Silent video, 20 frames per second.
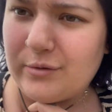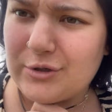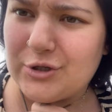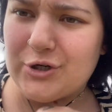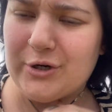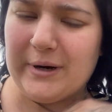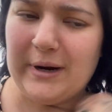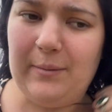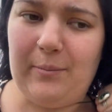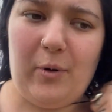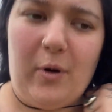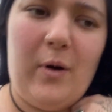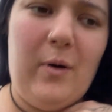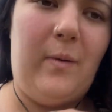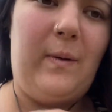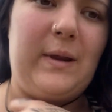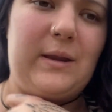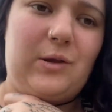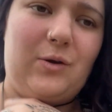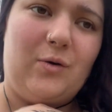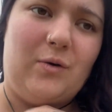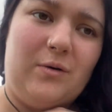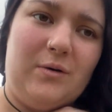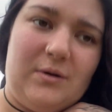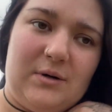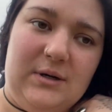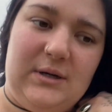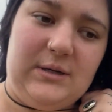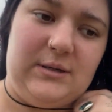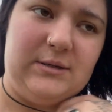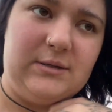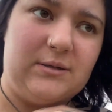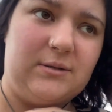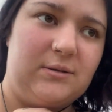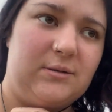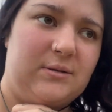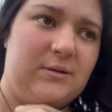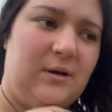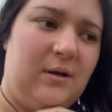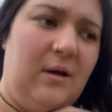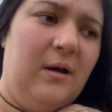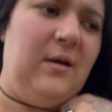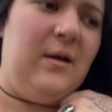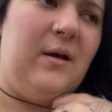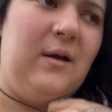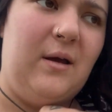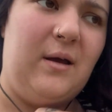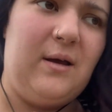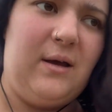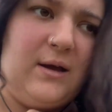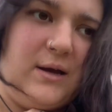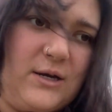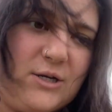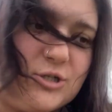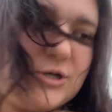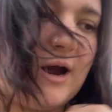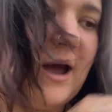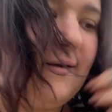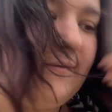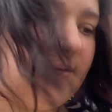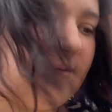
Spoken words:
trip when you're driving